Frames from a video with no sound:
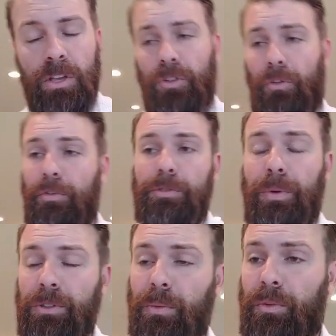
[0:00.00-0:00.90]
So the first
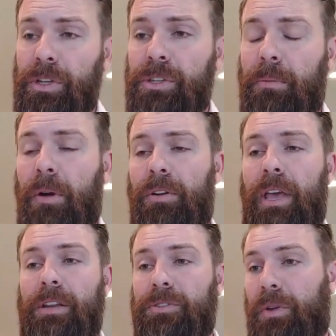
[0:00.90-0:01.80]
principle reasoning part of
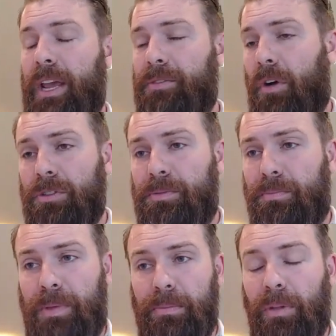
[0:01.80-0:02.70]
that is okay, there
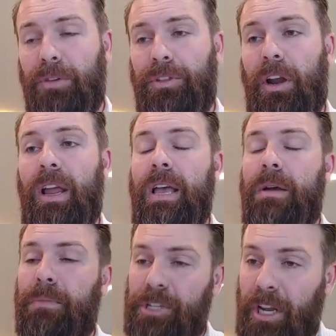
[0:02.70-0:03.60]
are people out there,
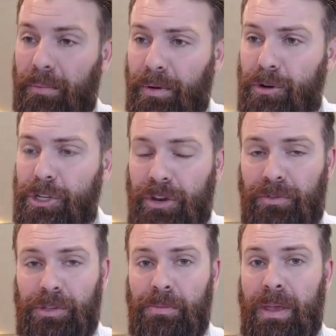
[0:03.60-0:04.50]
but you got to approach it differently.